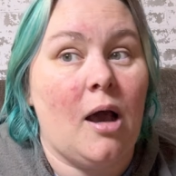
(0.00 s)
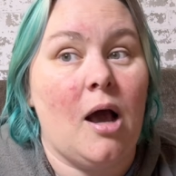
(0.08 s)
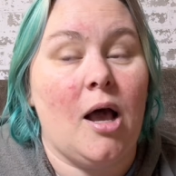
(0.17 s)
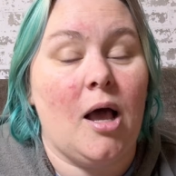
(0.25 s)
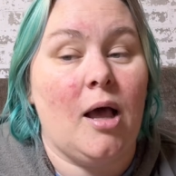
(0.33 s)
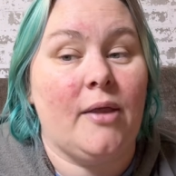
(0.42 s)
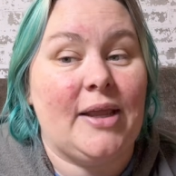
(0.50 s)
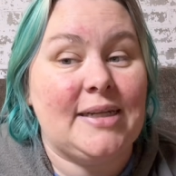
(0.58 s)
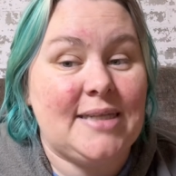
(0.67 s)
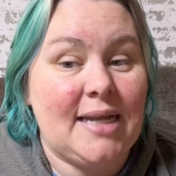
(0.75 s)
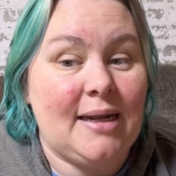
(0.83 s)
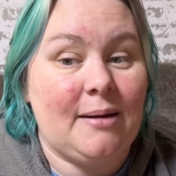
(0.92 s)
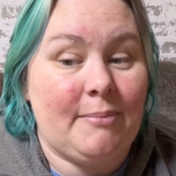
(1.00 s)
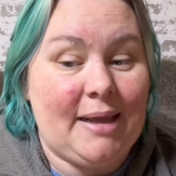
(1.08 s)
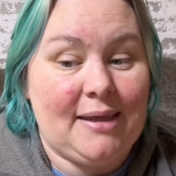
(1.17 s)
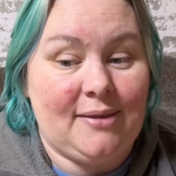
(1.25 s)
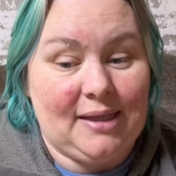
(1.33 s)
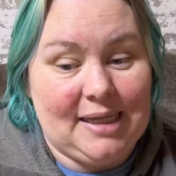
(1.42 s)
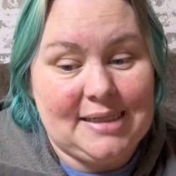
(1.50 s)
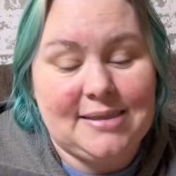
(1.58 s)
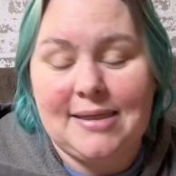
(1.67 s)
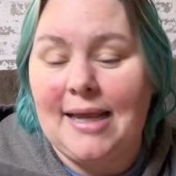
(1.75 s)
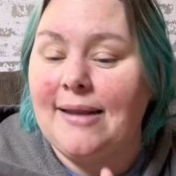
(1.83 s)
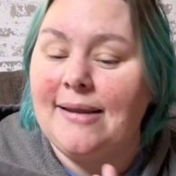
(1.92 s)
that didn't make the
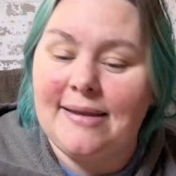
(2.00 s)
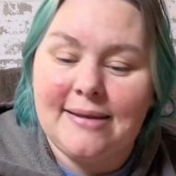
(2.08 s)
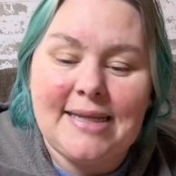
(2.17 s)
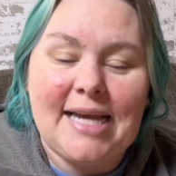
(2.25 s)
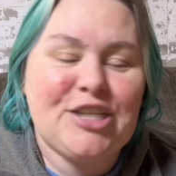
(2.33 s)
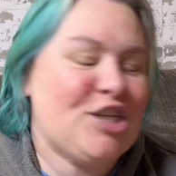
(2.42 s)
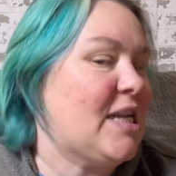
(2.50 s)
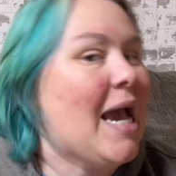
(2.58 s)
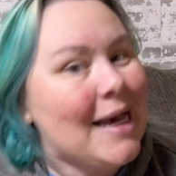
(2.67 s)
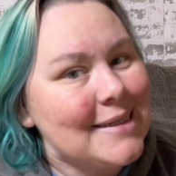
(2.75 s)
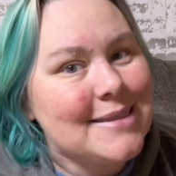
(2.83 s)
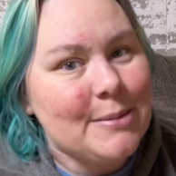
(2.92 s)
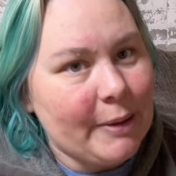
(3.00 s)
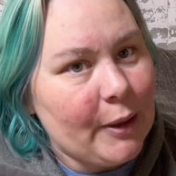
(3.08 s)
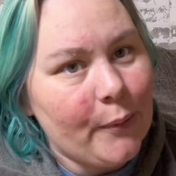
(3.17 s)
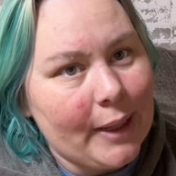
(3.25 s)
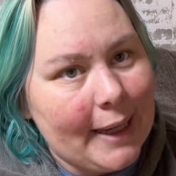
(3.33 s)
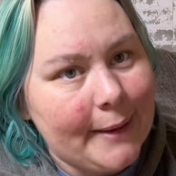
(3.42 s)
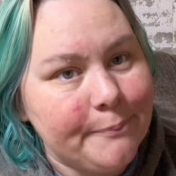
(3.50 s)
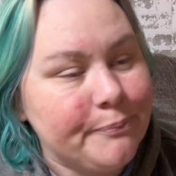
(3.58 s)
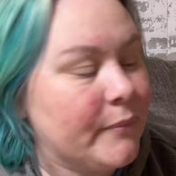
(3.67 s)
list, and that just has to be okay.